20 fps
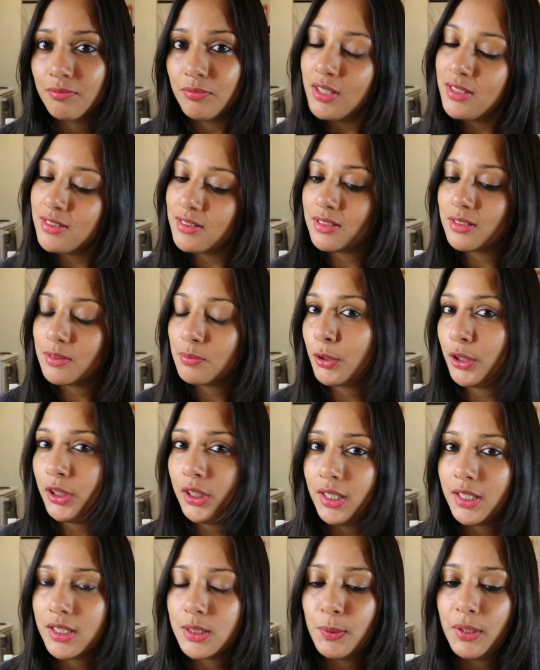It's
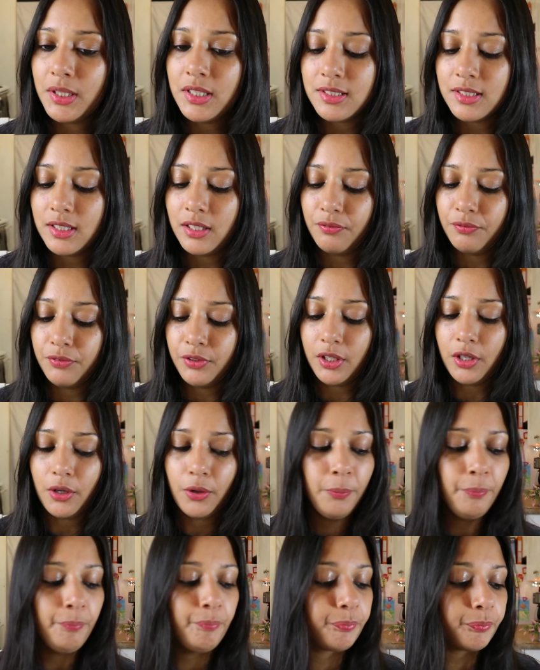pretty expensive, you
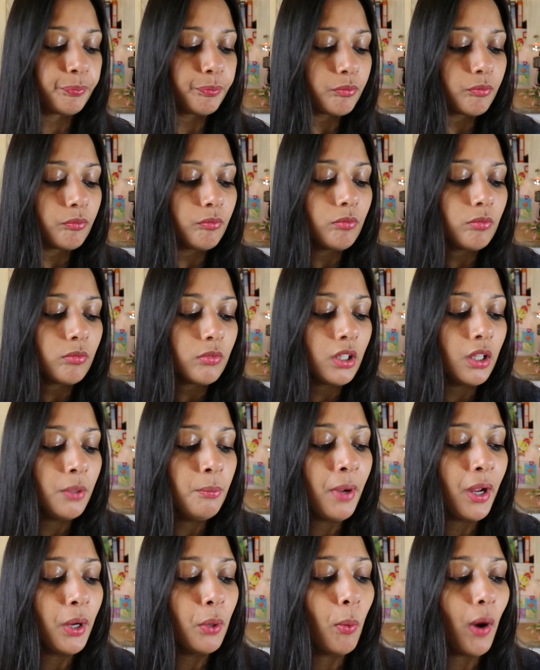know?
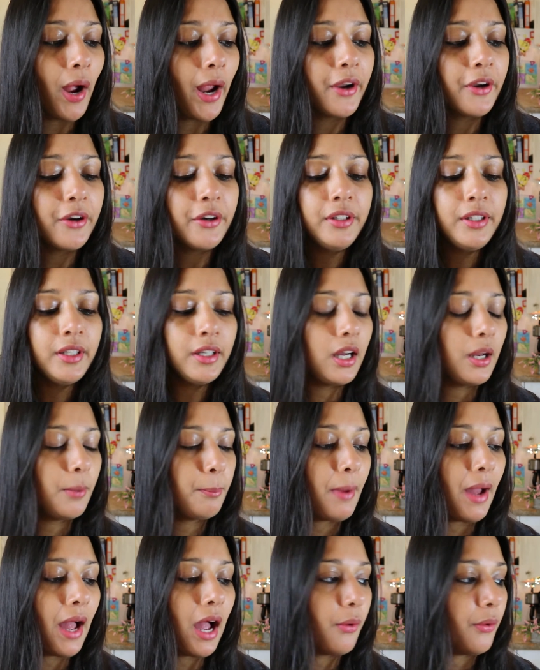My wired
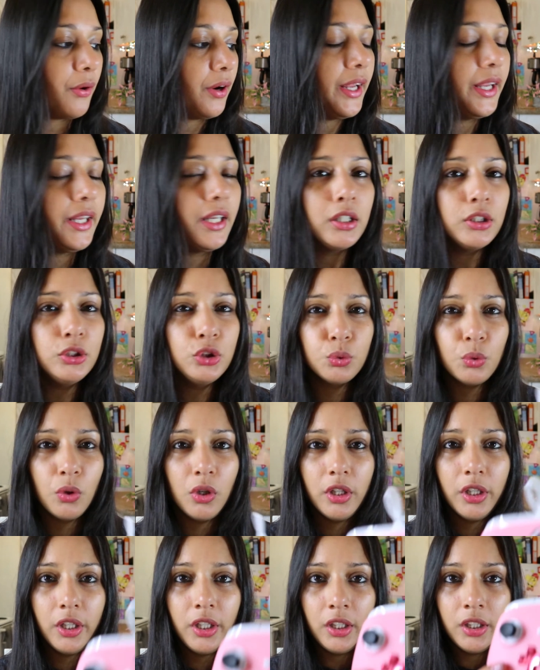Power8
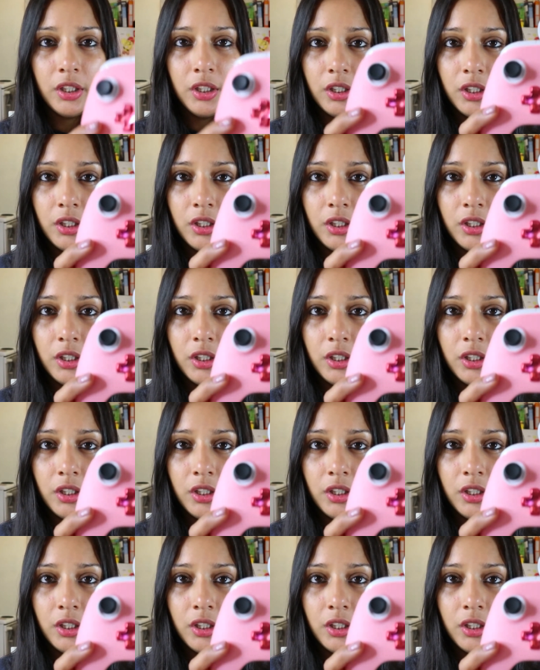controller